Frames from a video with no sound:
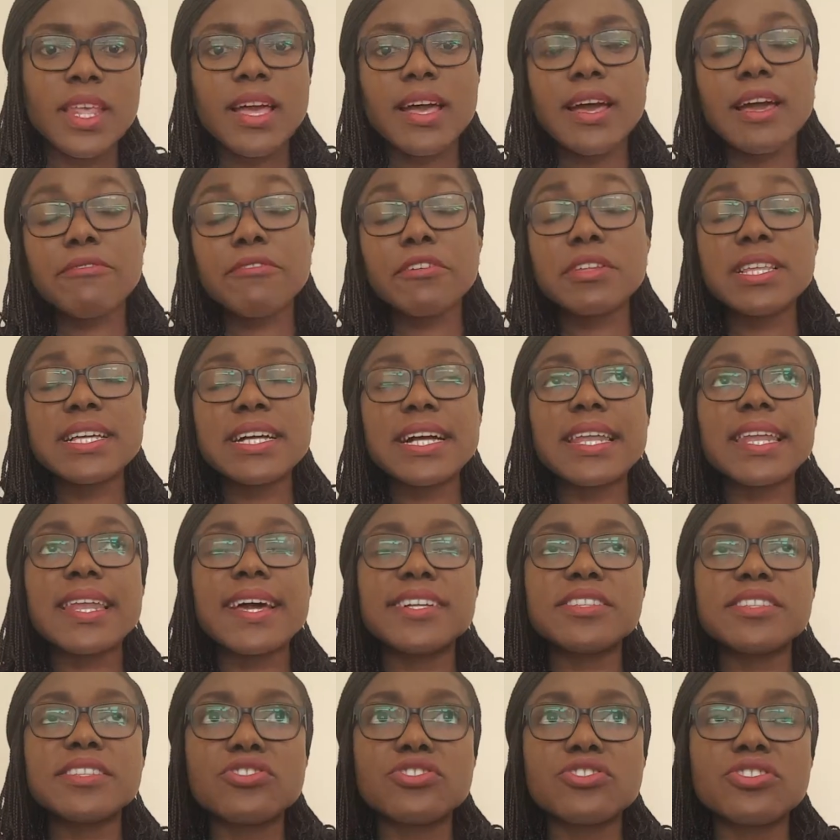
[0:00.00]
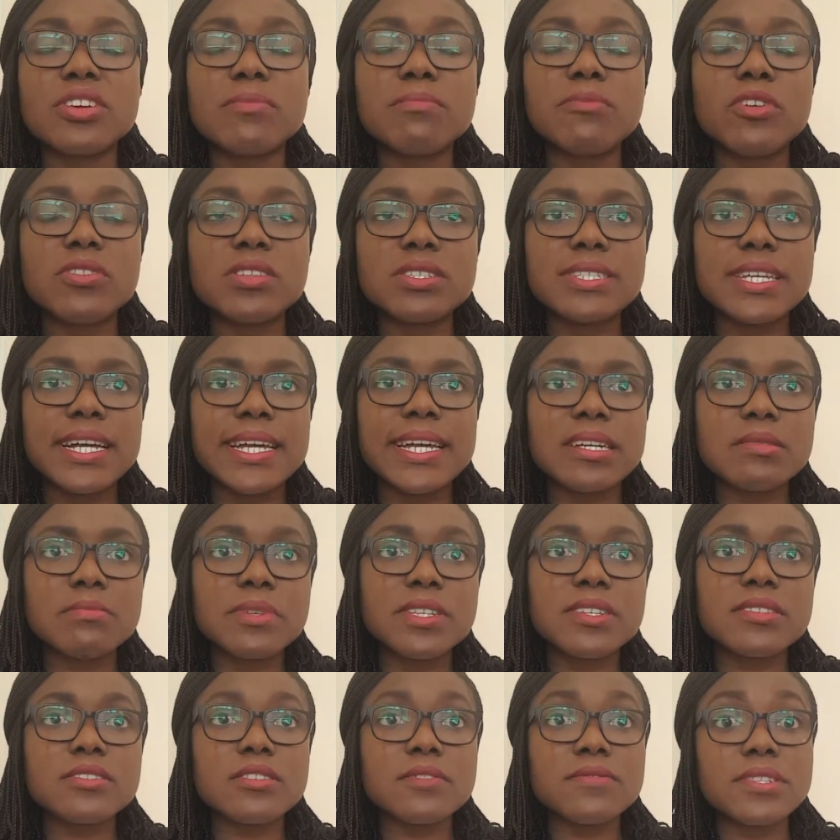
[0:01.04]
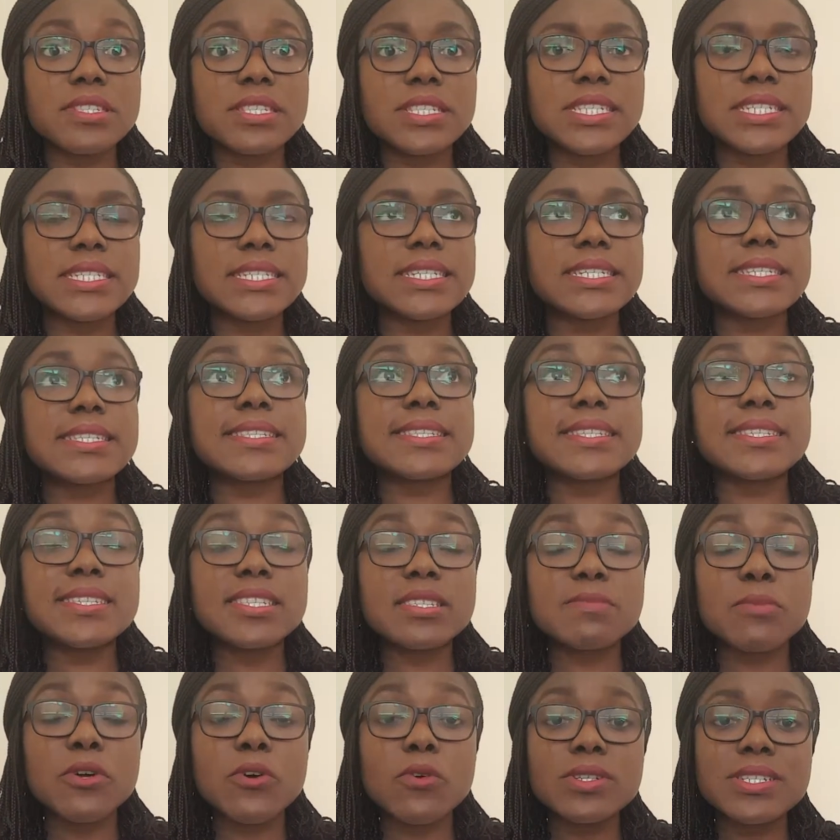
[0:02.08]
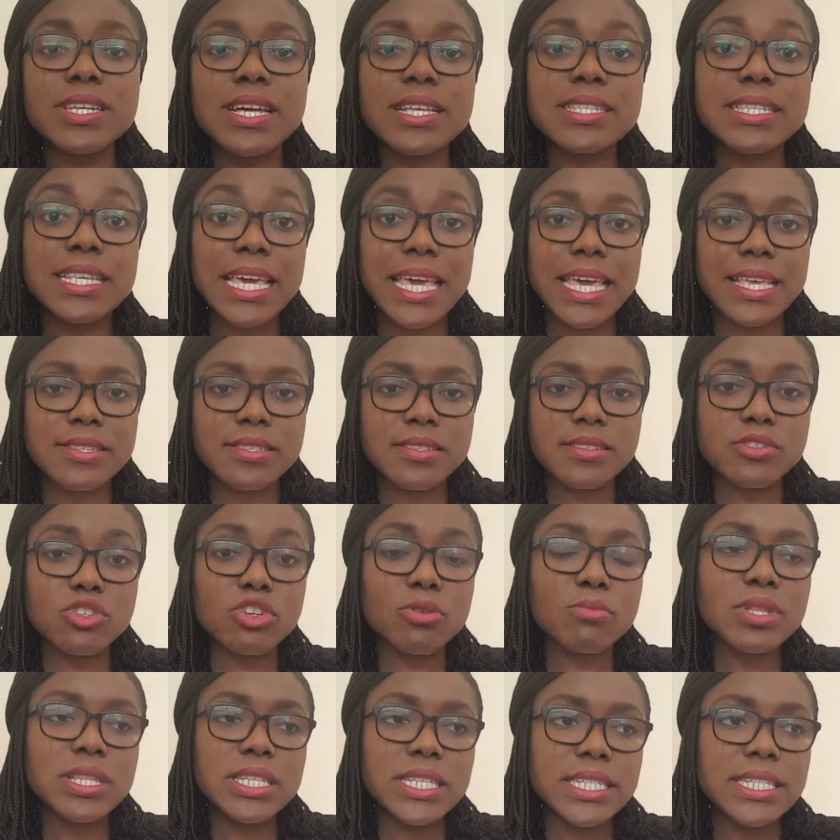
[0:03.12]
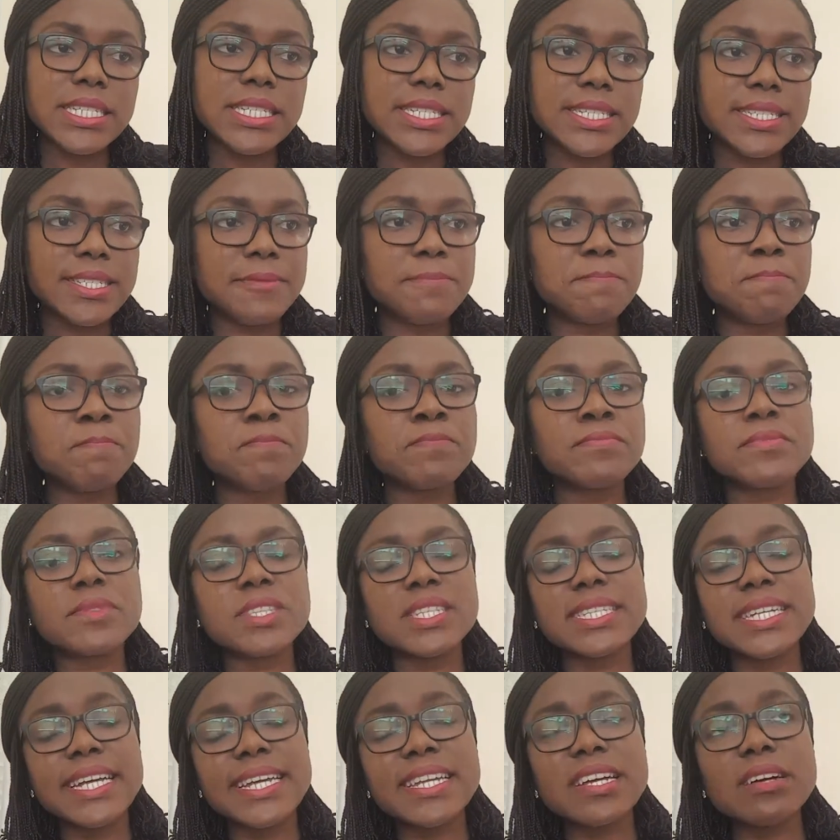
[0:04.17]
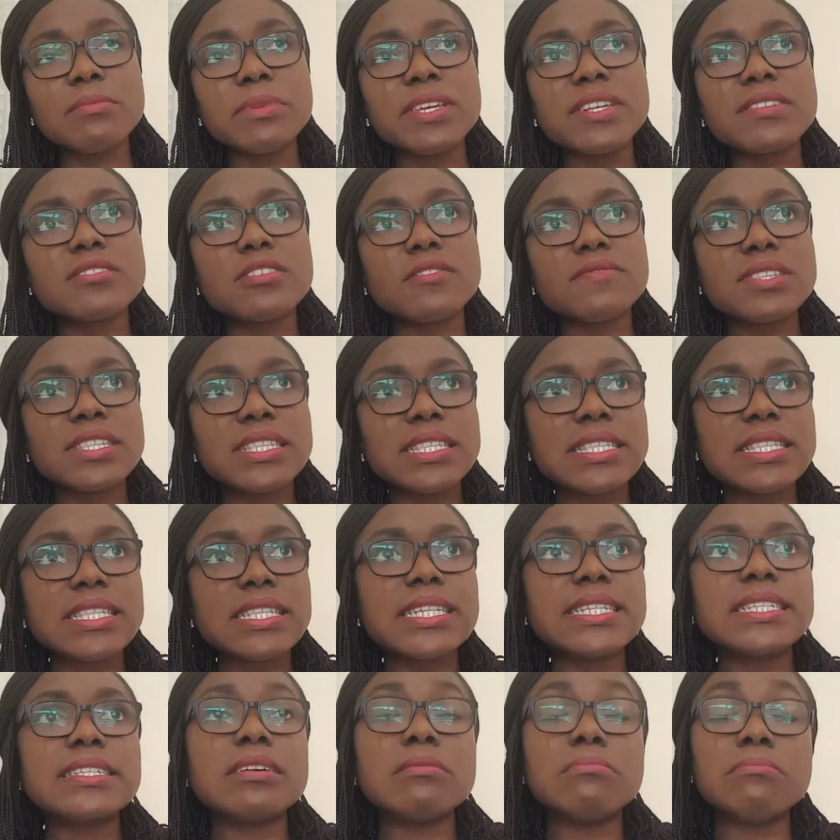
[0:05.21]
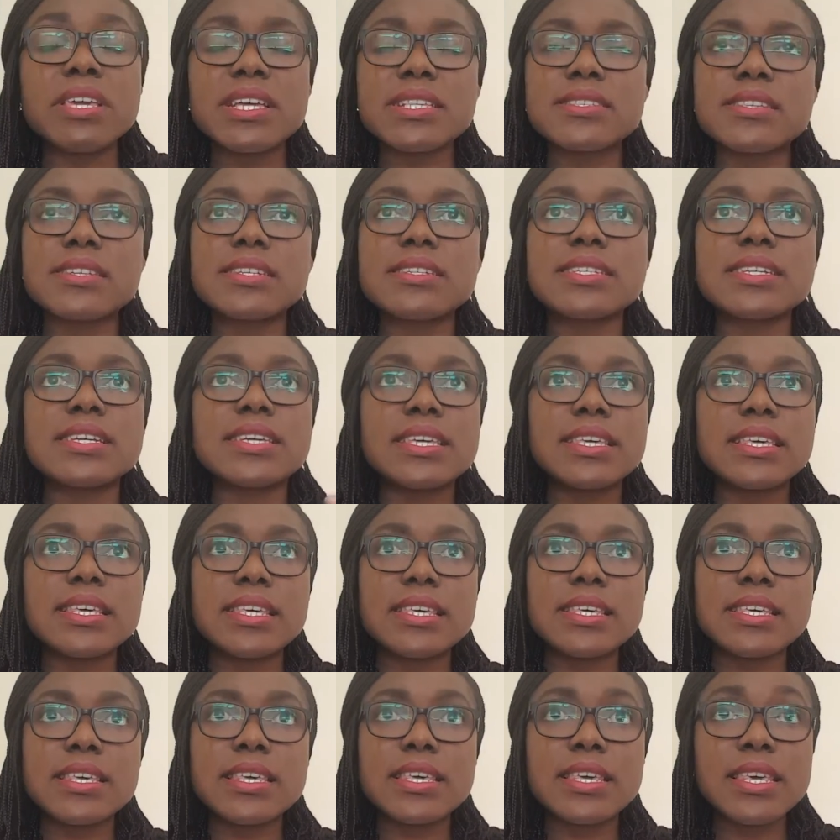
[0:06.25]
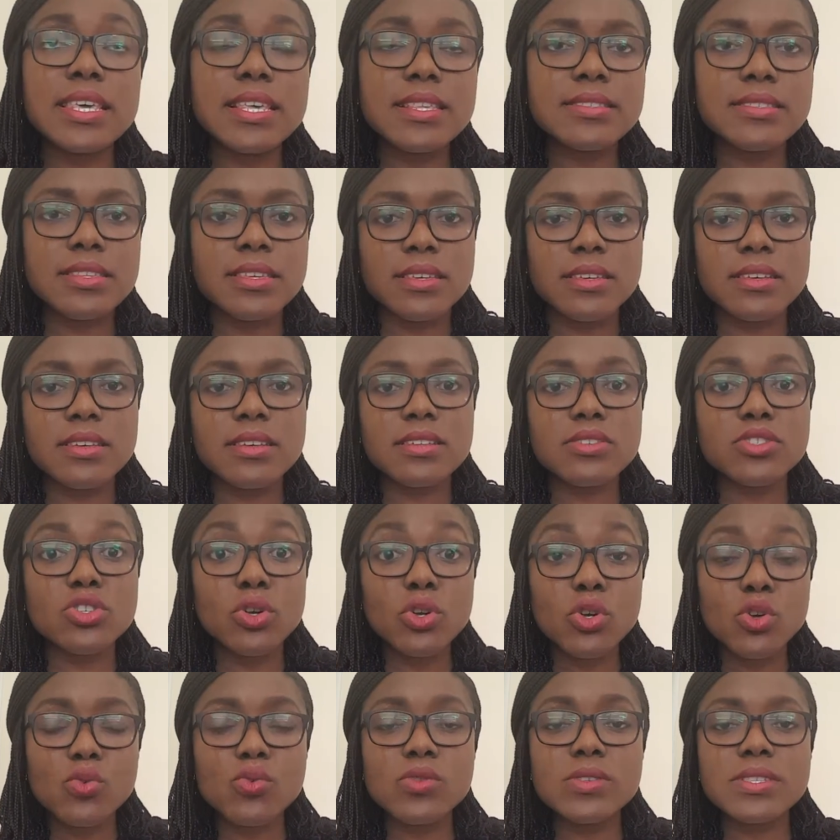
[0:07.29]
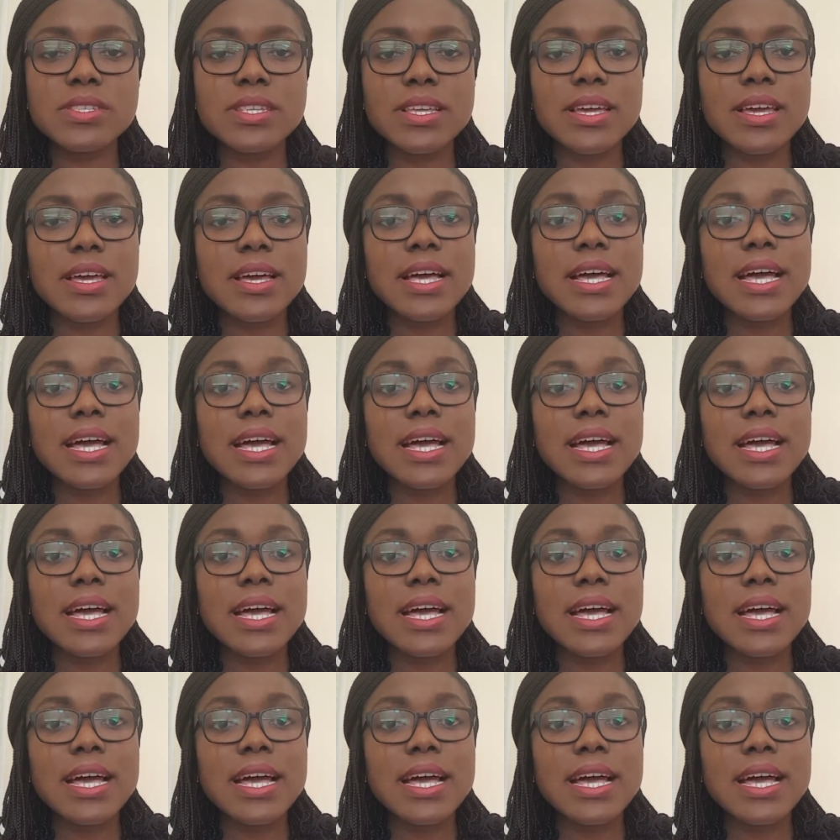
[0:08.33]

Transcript: I feel inclined to share about the dynamics of seed. Seed spelled as S-double-E-D. The dynamics of seed makes it easy to lose